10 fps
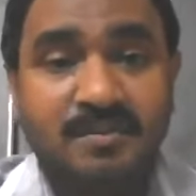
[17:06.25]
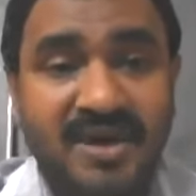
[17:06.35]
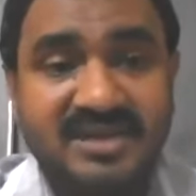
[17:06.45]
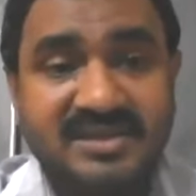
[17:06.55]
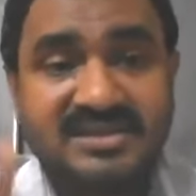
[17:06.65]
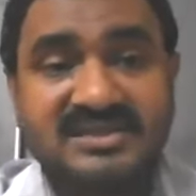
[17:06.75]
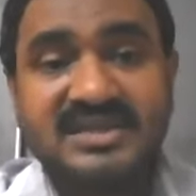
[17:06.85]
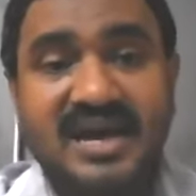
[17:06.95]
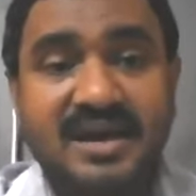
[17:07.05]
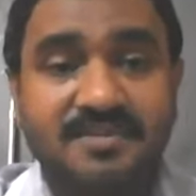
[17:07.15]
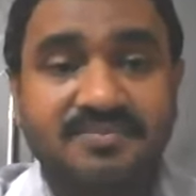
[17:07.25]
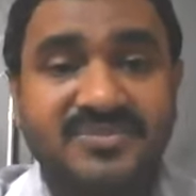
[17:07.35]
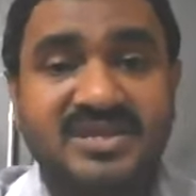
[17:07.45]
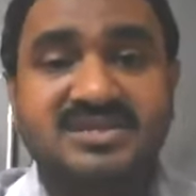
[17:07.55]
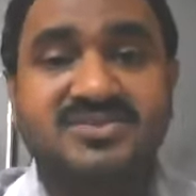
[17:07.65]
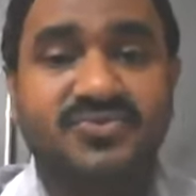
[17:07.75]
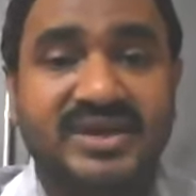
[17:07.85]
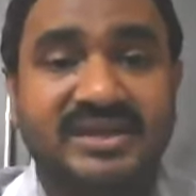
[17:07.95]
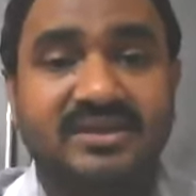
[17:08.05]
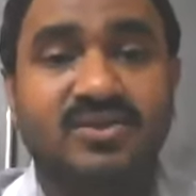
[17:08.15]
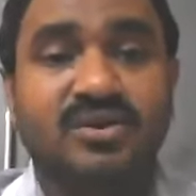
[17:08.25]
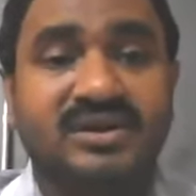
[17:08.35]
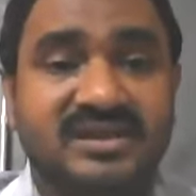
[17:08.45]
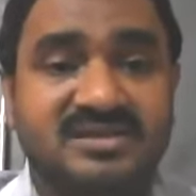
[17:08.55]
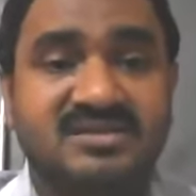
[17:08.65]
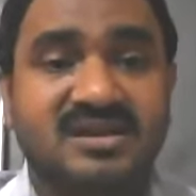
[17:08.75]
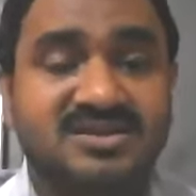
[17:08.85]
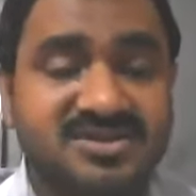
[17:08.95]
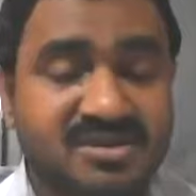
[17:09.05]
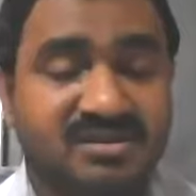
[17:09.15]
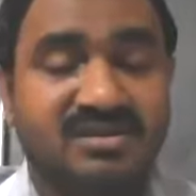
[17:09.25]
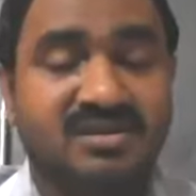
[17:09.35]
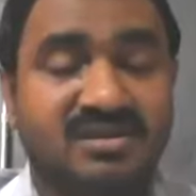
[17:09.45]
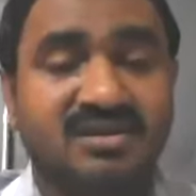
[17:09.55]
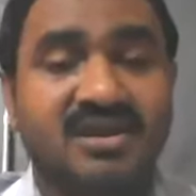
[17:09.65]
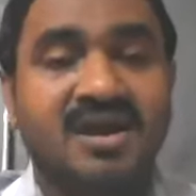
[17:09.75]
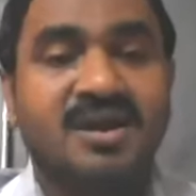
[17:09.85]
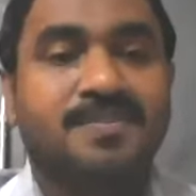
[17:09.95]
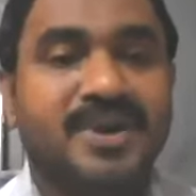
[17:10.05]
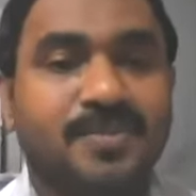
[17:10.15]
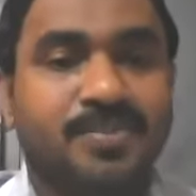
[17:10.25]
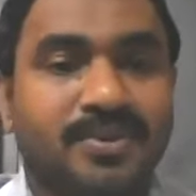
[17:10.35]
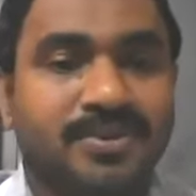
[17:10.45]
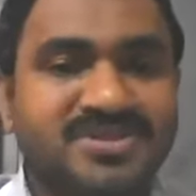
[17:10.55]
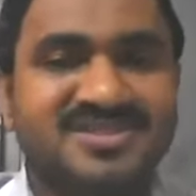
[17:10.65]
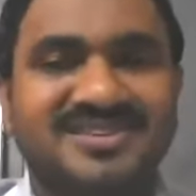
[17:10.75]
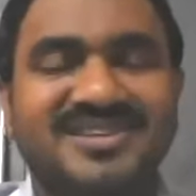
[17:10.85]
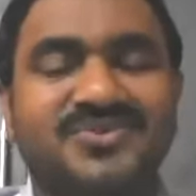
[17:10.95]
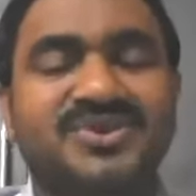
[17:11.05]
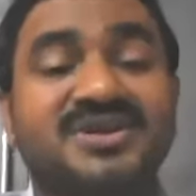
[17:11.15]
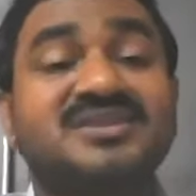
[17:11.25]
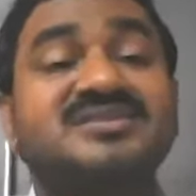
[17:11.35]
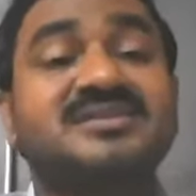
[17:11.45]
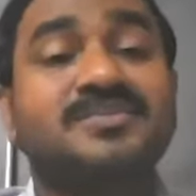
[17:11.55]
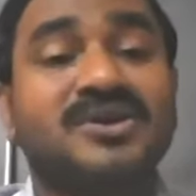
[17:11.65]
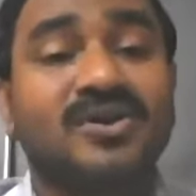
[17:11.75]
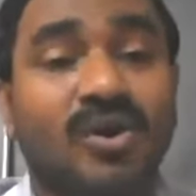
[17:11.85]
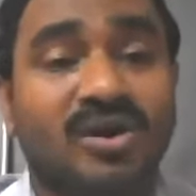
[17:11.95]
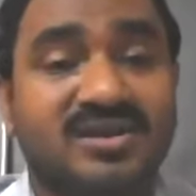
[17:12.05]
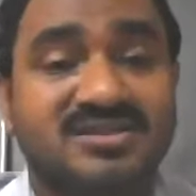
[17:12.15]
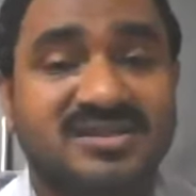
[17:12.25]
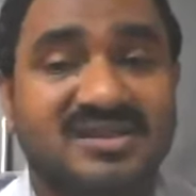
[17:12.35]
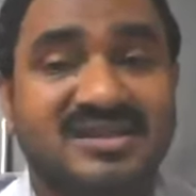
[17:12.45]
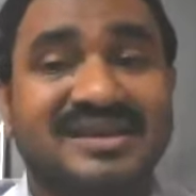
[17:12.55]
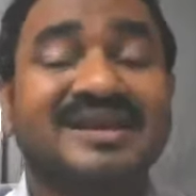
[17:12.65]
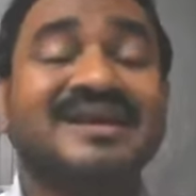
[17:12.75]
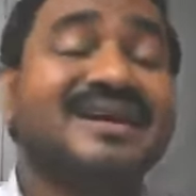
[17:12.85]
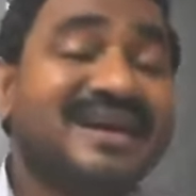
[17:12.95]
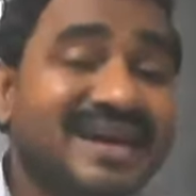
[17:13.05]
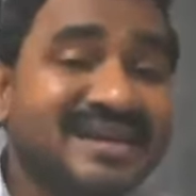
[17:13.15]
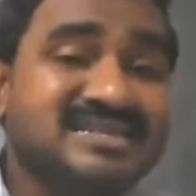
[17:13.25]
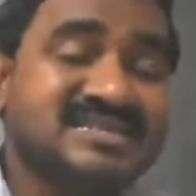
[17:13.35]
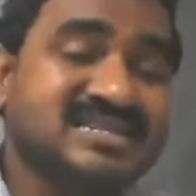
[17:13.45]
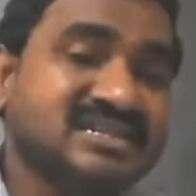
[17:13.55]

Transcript: By the time this Ferdinand de Saussure proposed the word semiology, at